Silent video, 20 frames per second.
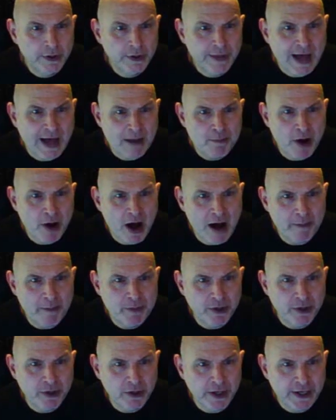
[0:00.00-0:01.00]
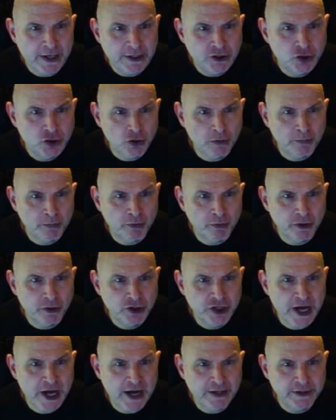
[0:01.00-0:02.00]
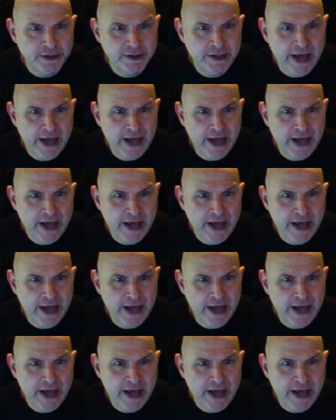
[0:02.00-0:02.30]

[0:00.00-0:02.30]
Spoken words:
That populates your projected